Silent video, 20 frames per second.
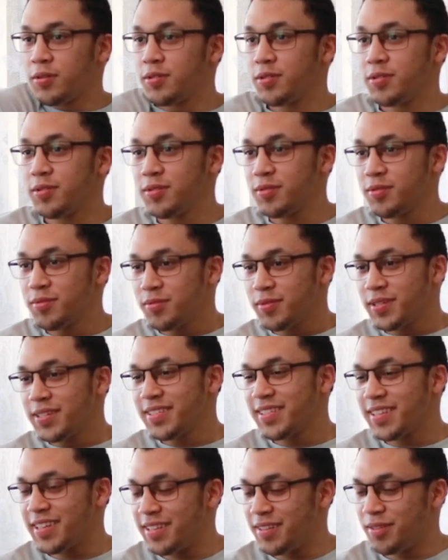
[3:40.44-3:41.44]
Oh,
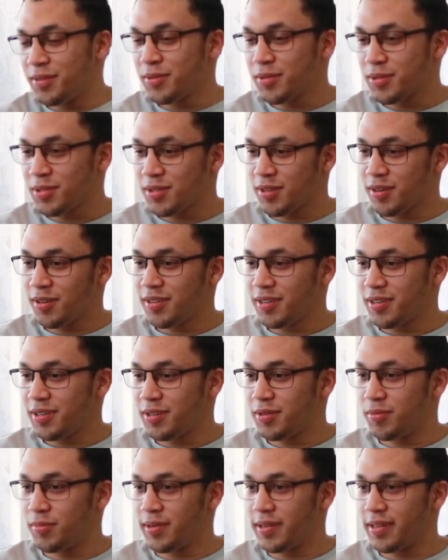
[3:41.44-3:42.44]
well, it all
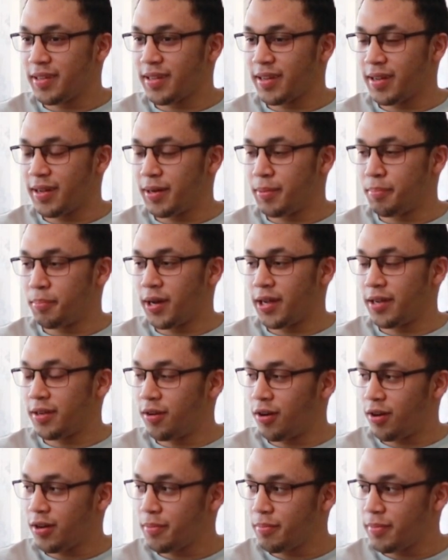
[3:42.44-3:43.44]
started with my
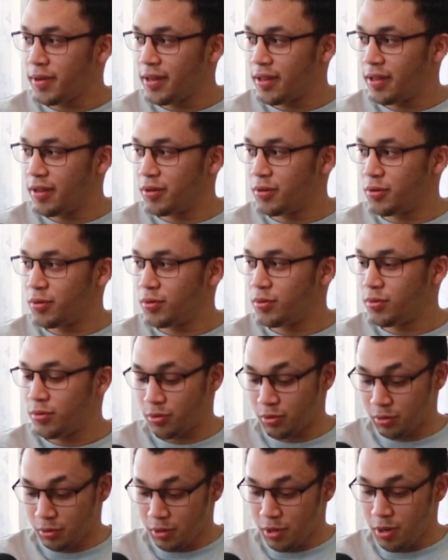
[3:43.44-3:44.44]
godmother,
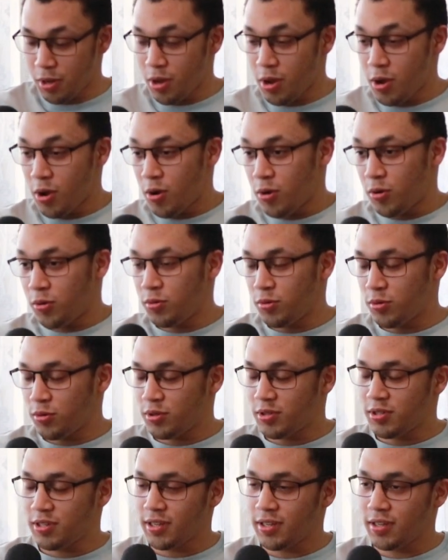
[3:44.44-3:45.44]
who
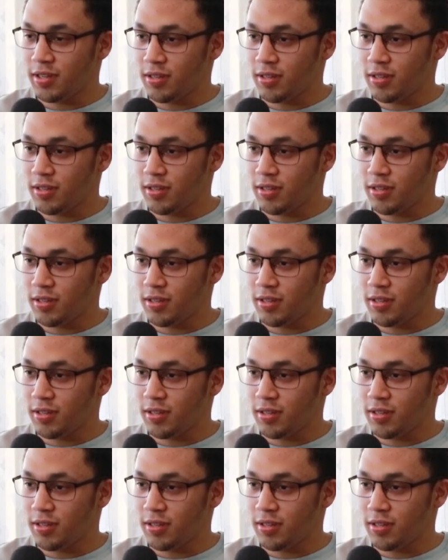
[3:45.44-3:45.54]
always